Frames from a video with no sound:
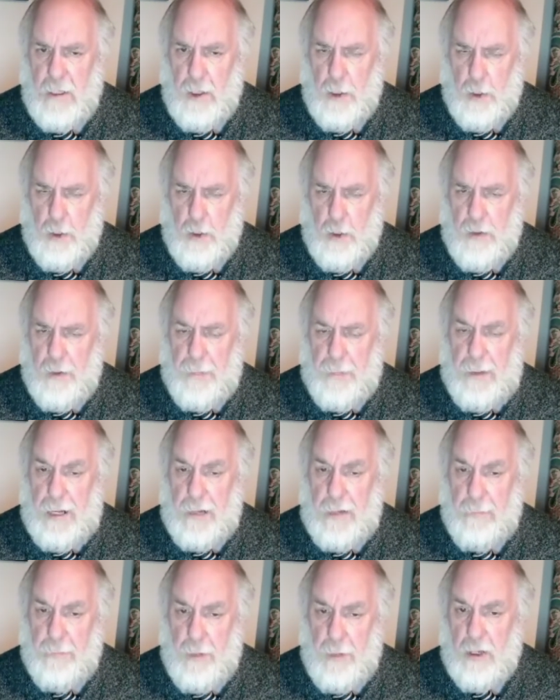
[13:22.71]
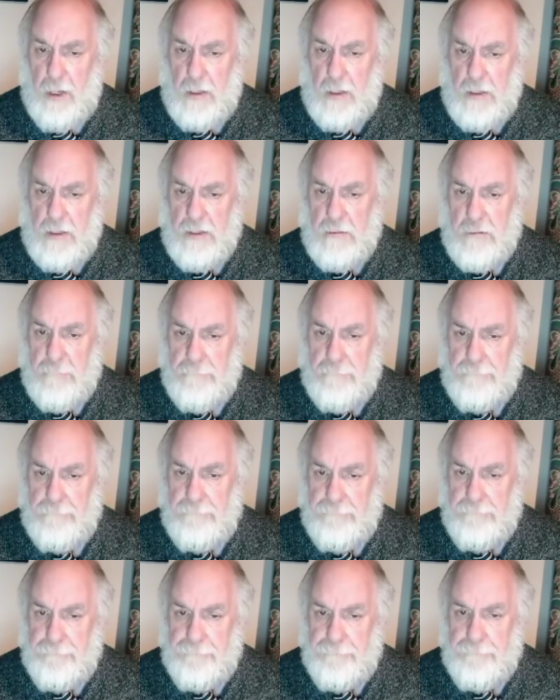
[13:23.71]
through the ballot box
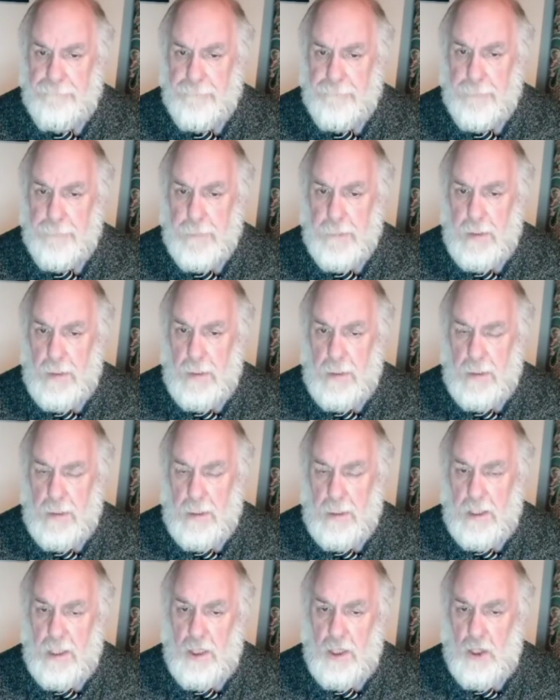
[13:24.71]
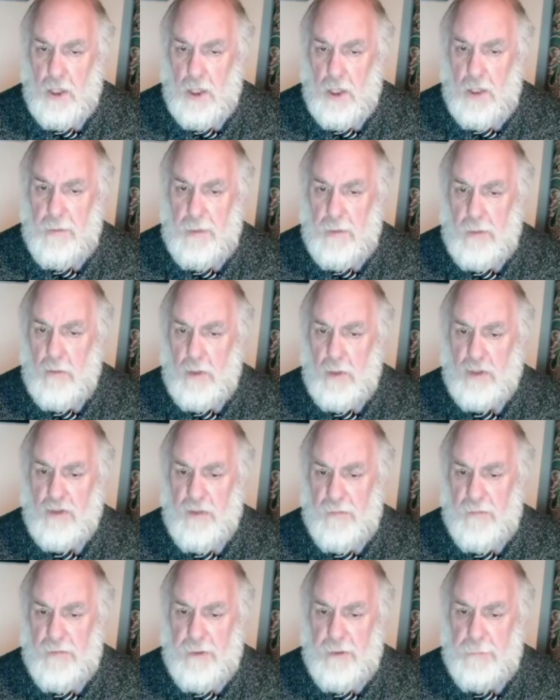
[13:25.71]
to determine which
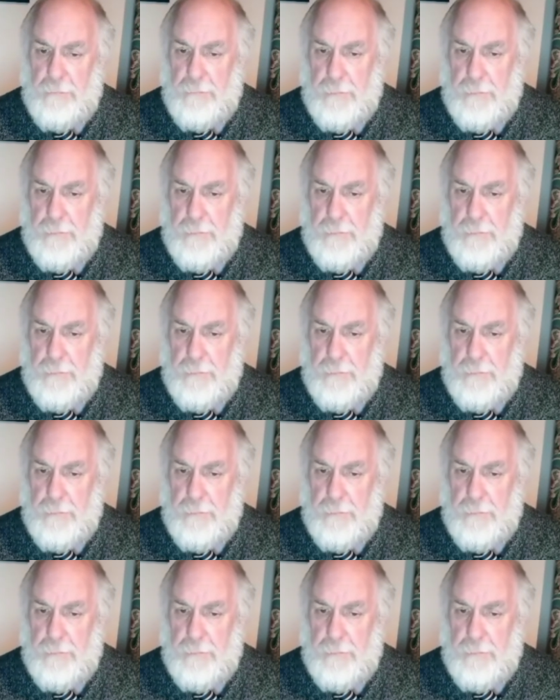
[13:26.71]
of them